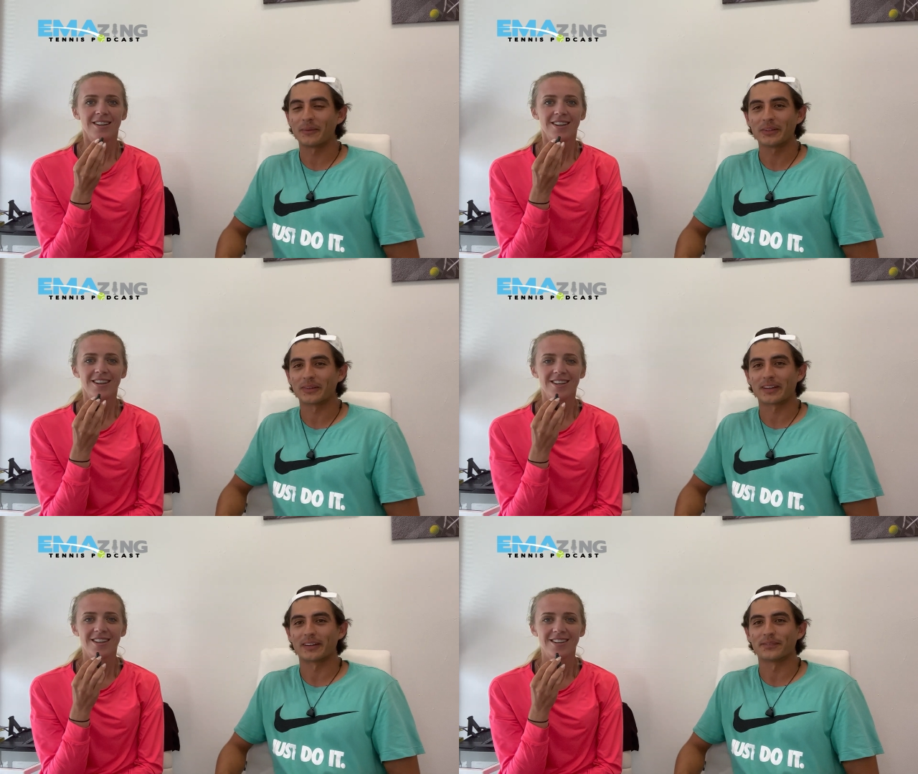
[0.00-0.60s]
Speaker 1: I really
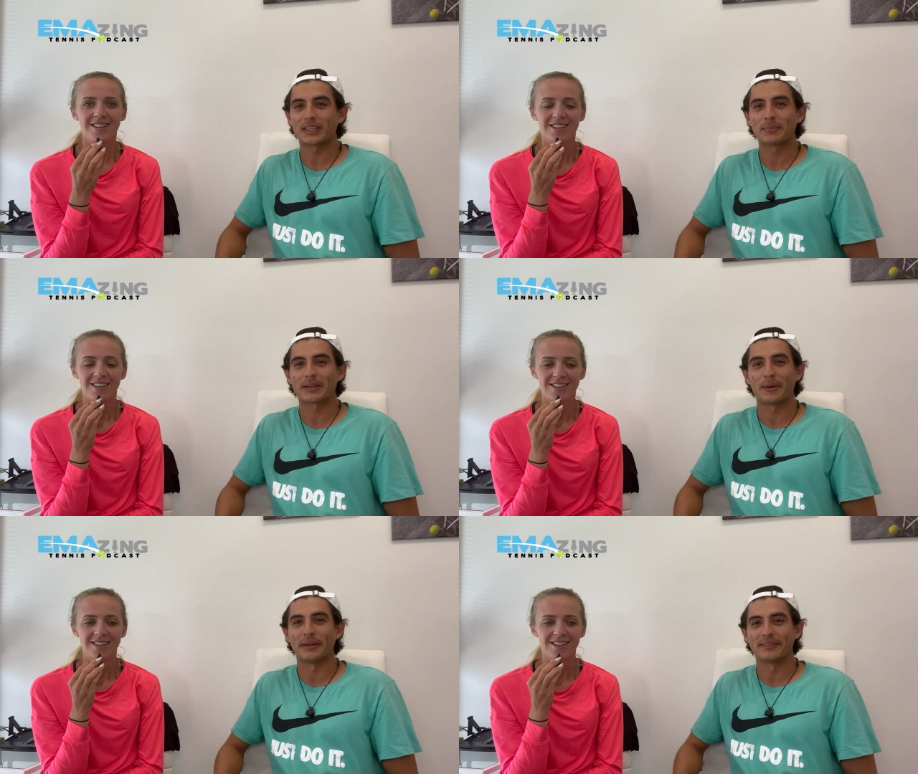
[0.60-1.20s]
don't care. Keep it
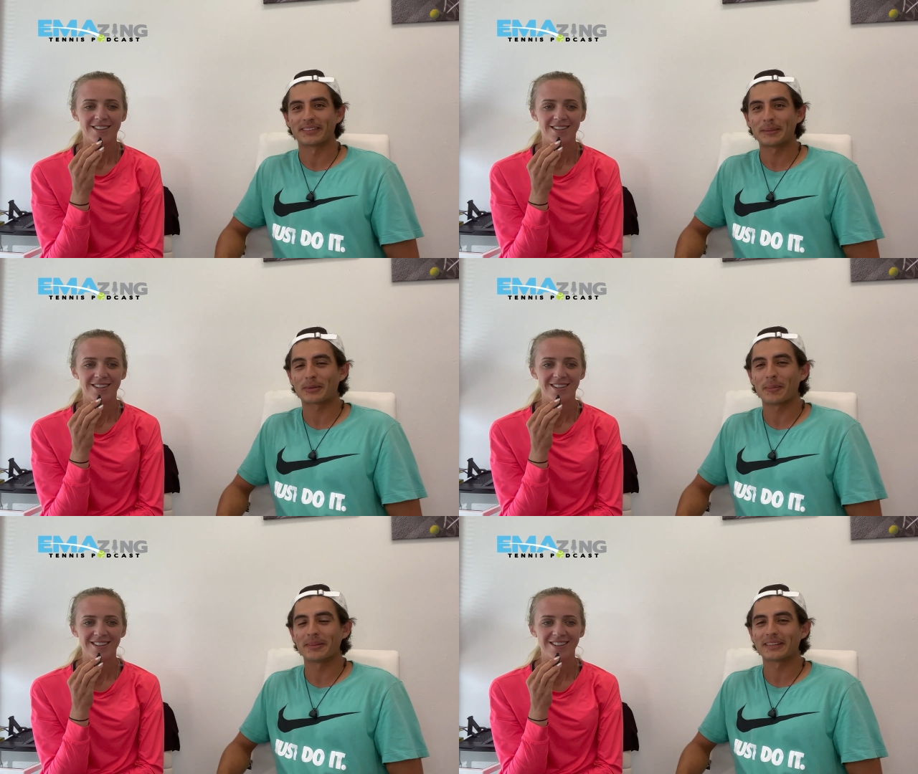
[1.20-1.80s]
coming. Keep
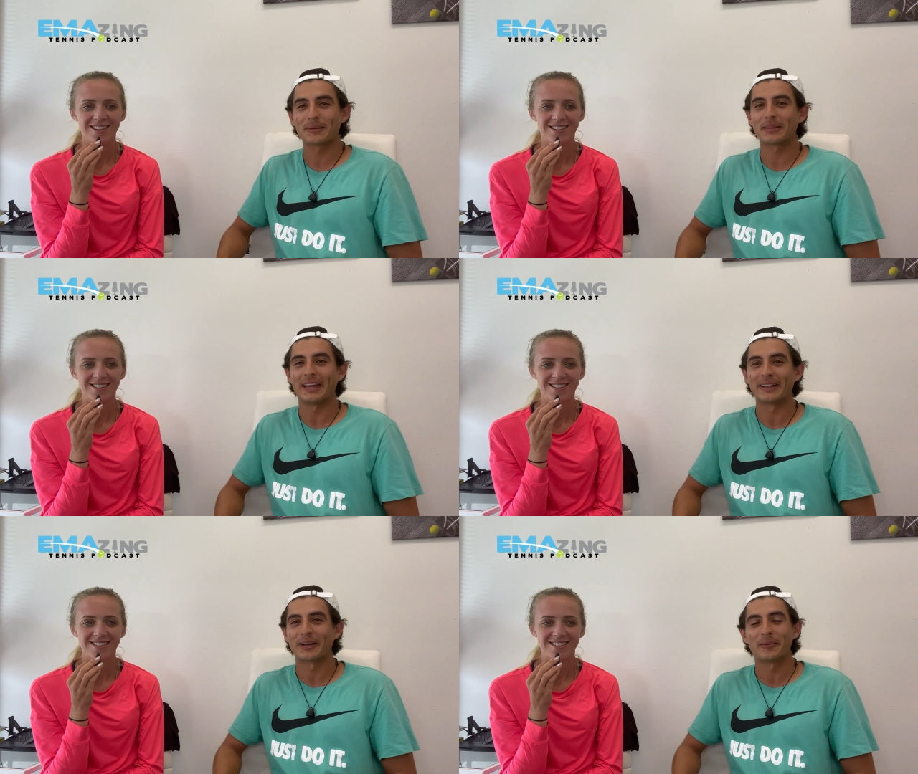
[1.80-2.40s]
coming. Keep the
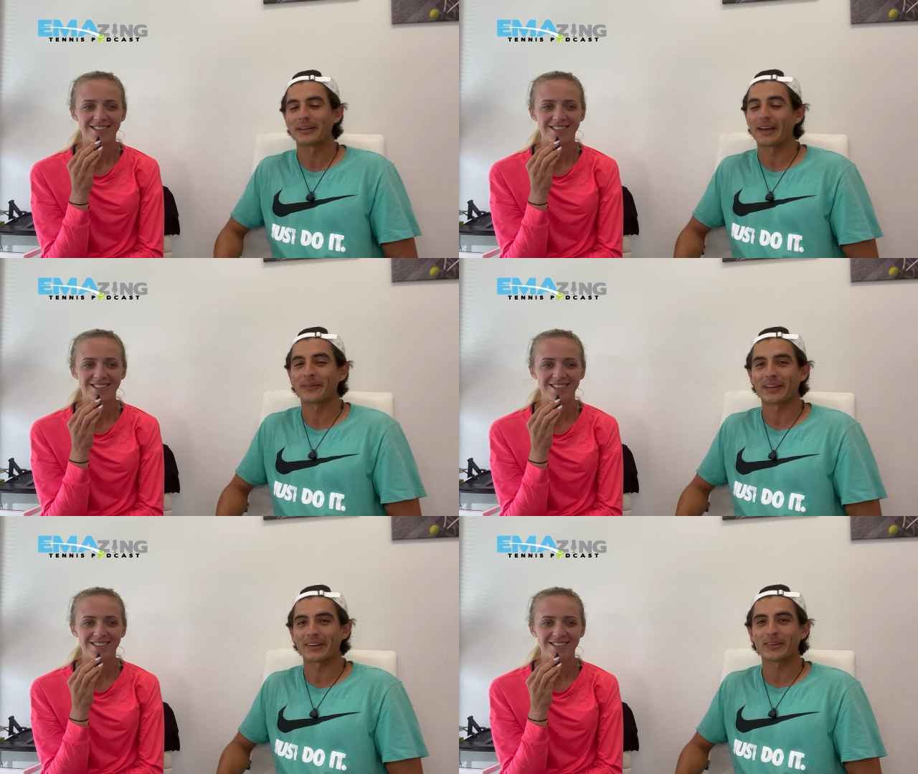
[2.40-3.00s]
hate coming. I
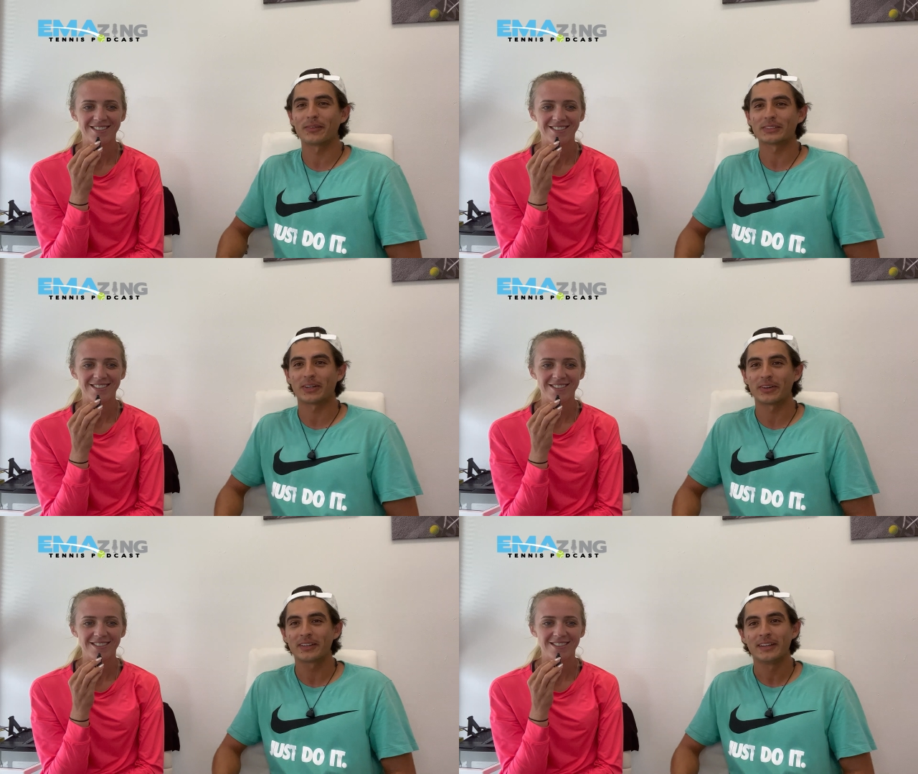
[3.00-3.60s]
don't care. Golf is
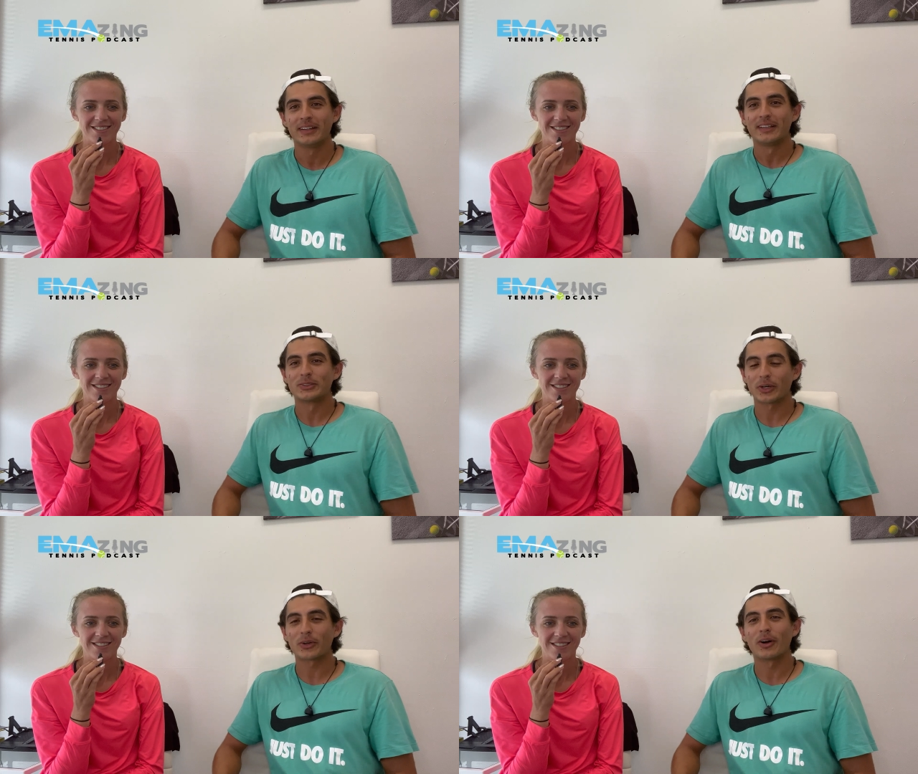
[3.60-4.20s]
harder. If
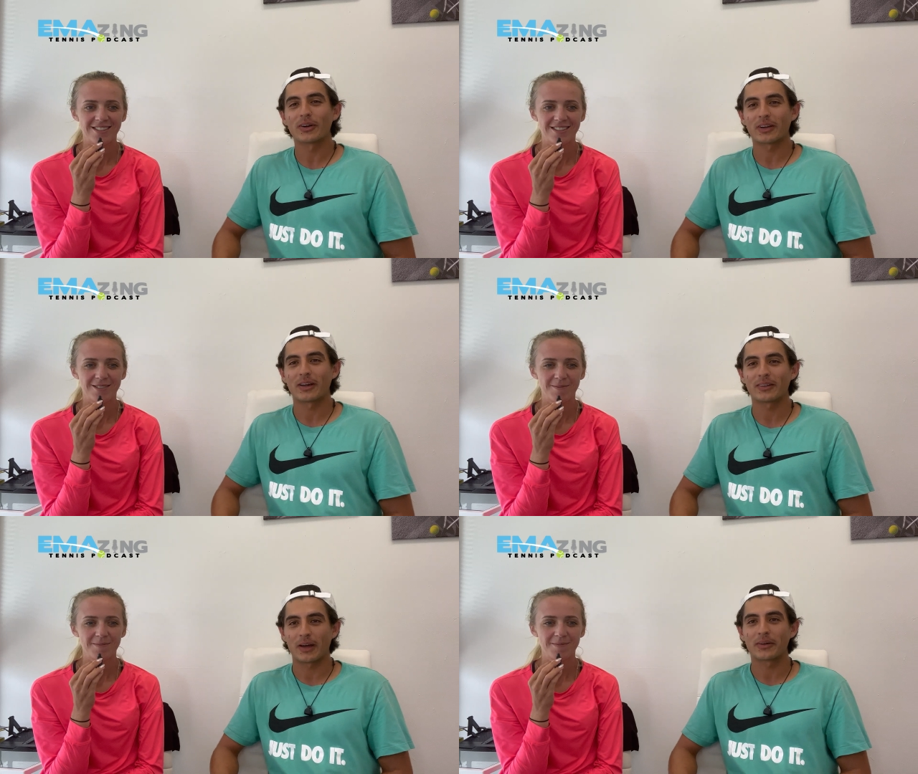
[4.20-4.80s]
you gotta go
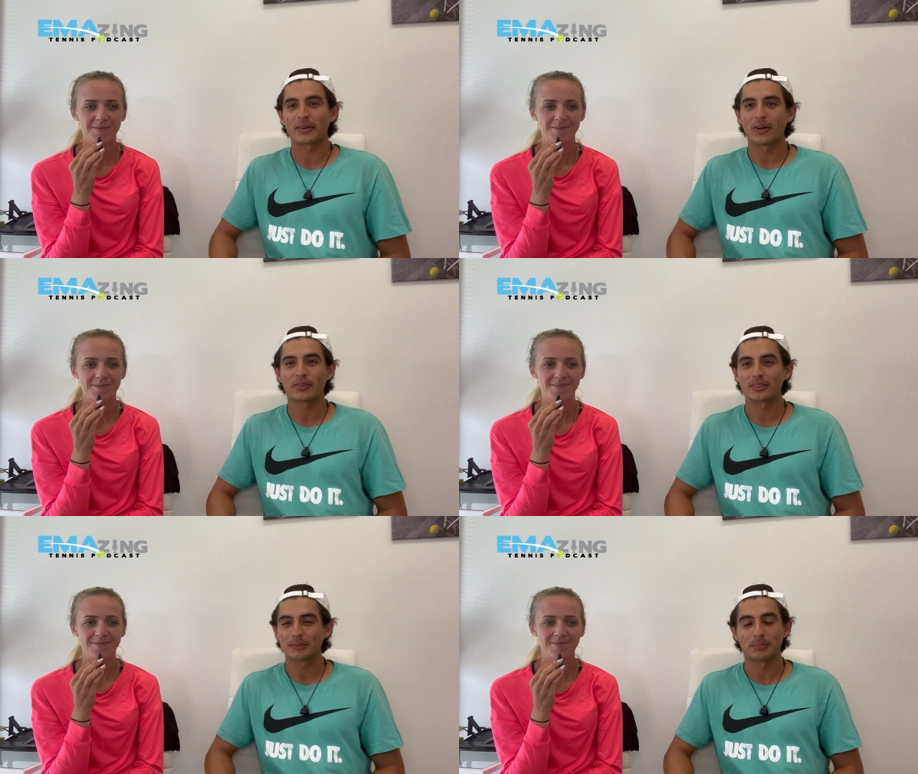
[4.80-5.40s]
out on a
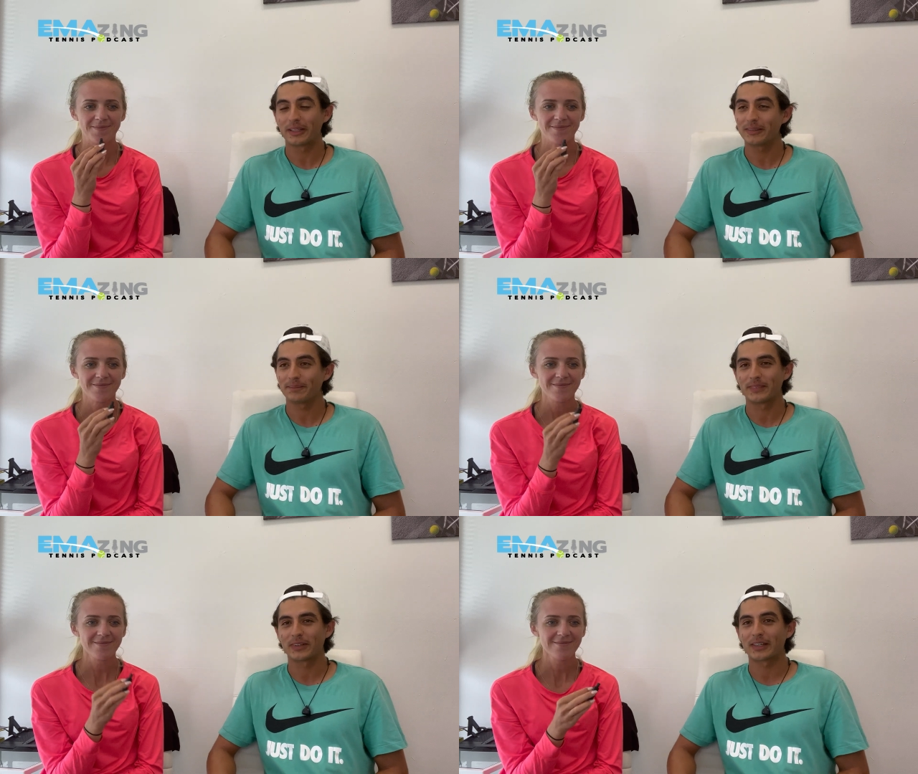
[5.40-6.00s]
golf course and play,
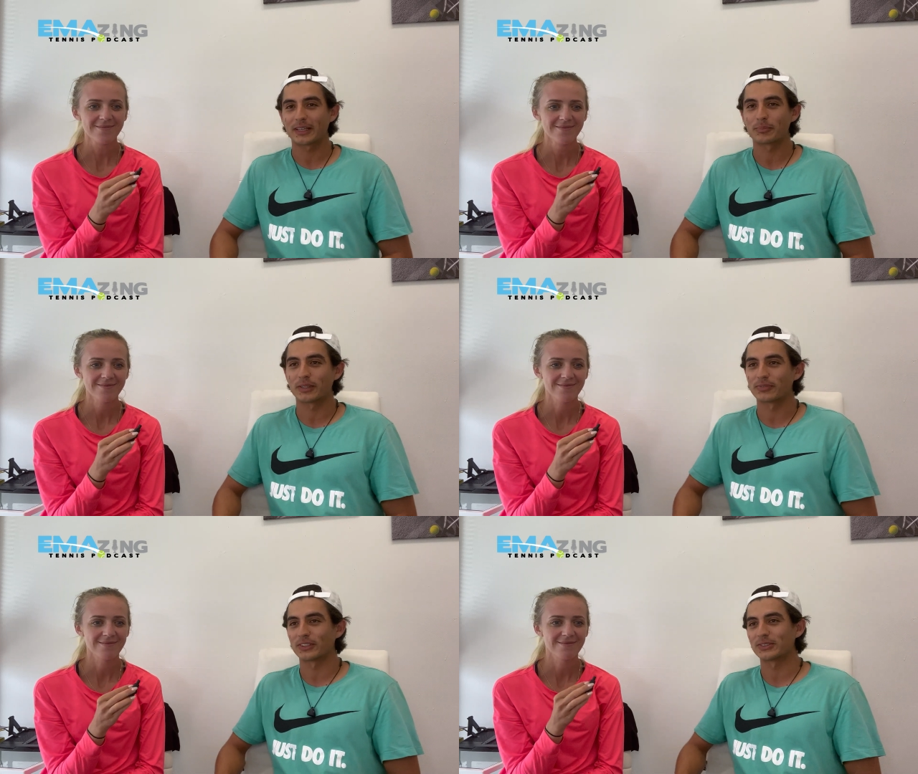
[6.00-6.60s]
you're gonna get
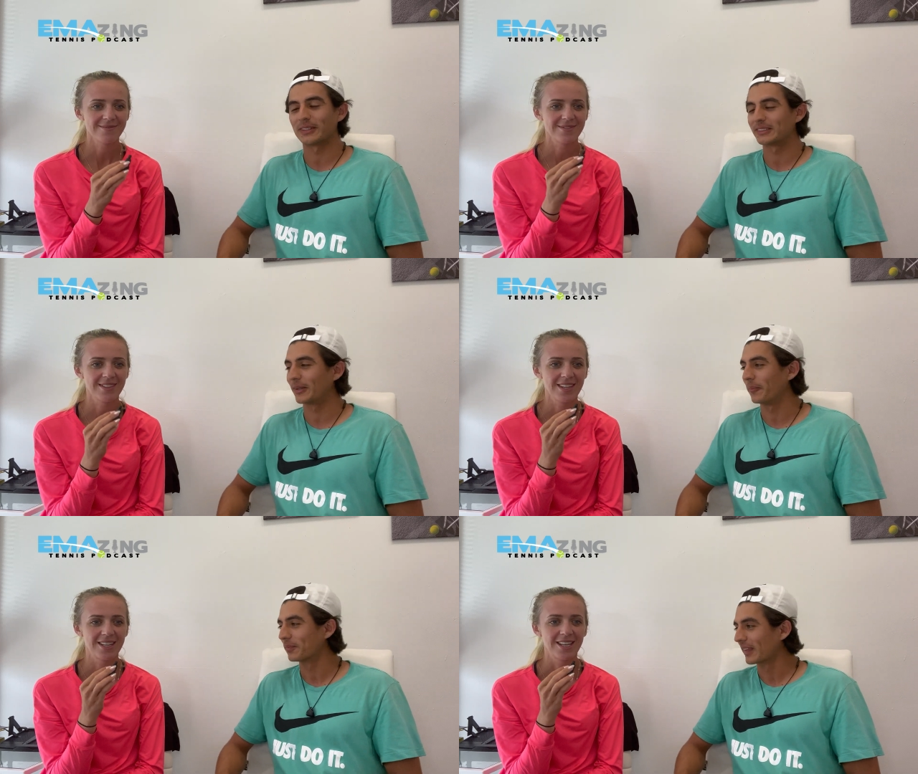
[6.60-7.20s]
pretty frustrated. So.